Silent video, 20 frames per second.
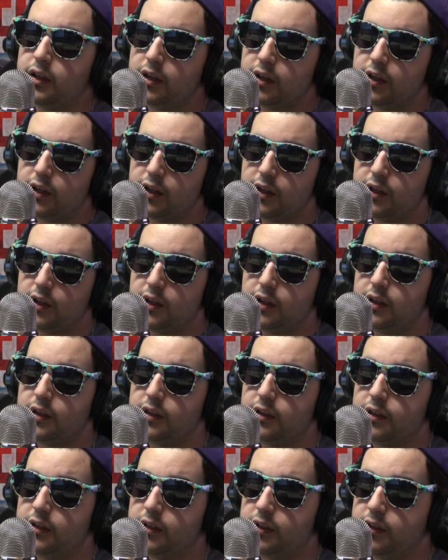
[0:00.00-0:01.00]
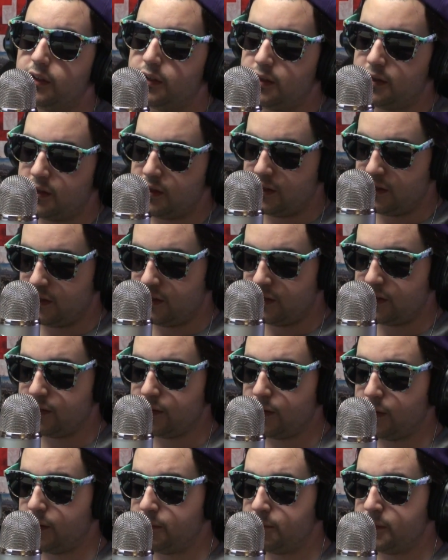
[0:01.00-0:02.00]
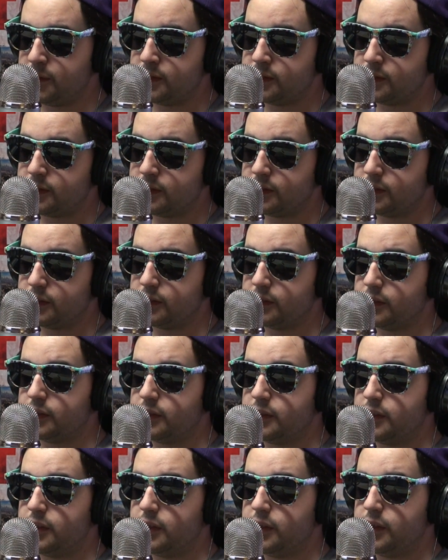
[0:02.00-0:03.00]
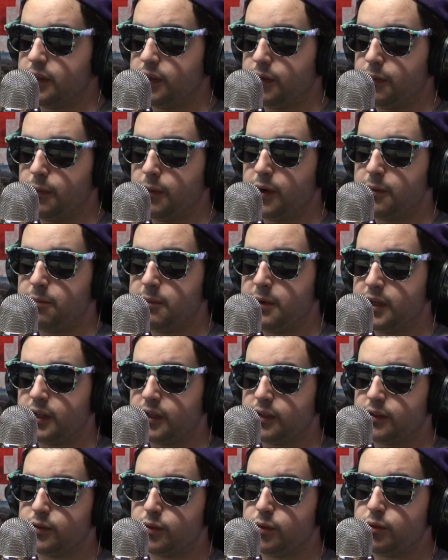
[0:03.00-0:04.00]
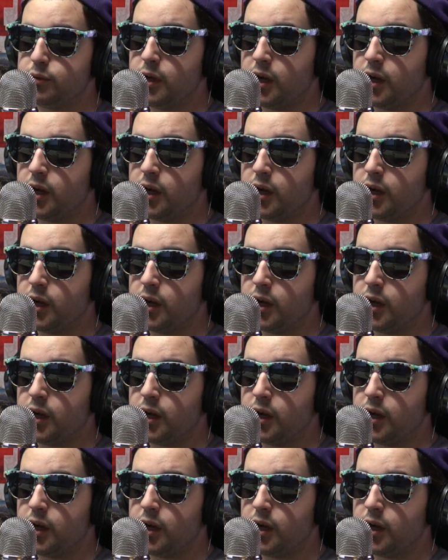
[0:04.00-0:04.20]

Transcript: hey, you homeless? You want to make $2?